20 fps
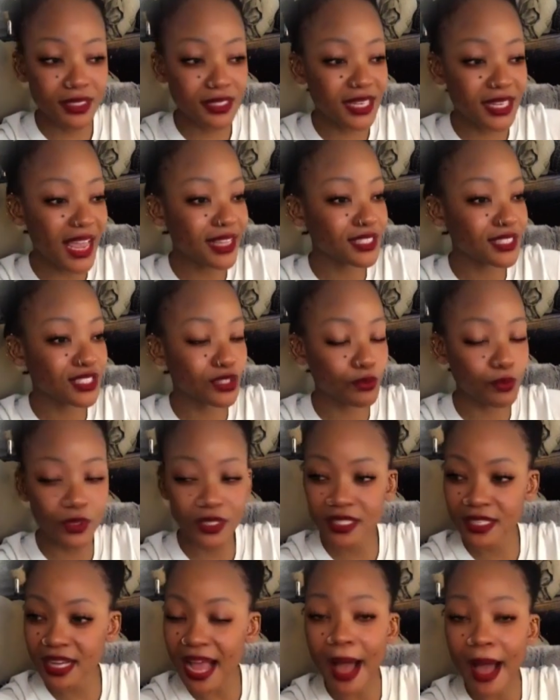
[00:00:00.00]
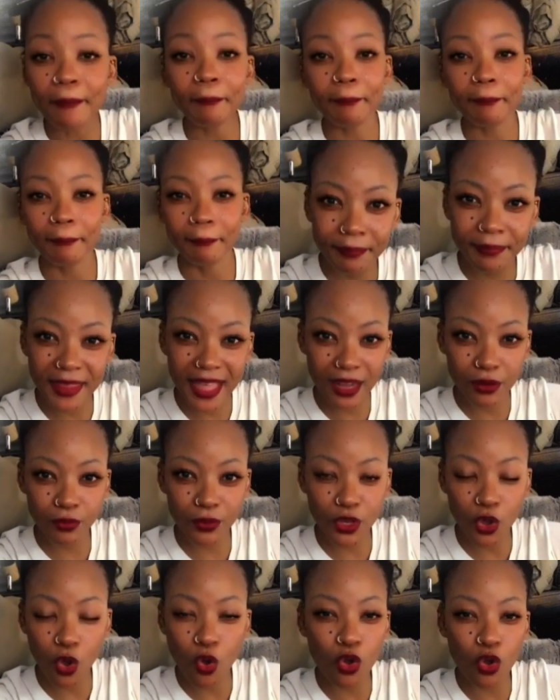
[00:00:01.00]
test would come that
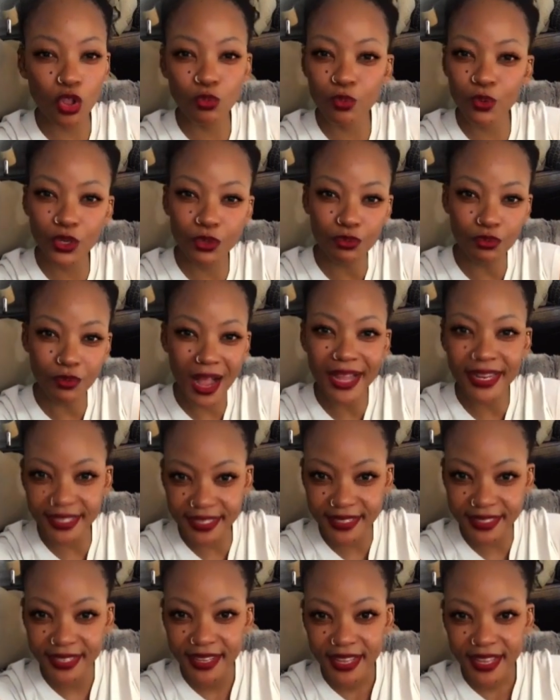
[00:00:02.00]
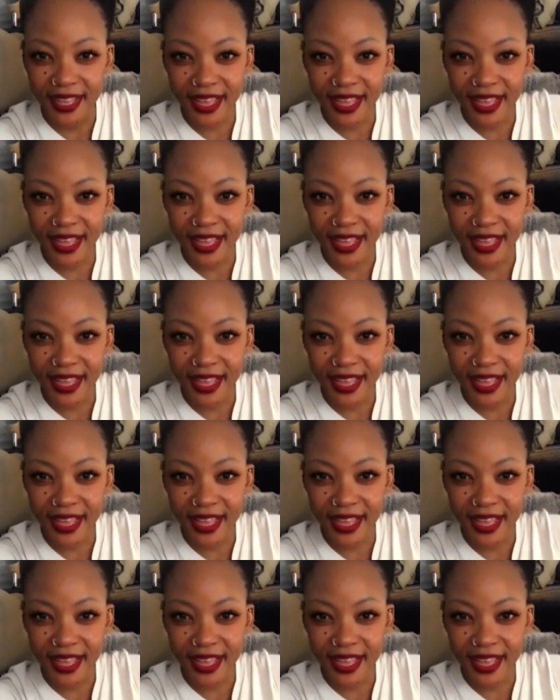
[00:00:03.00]
we all would write.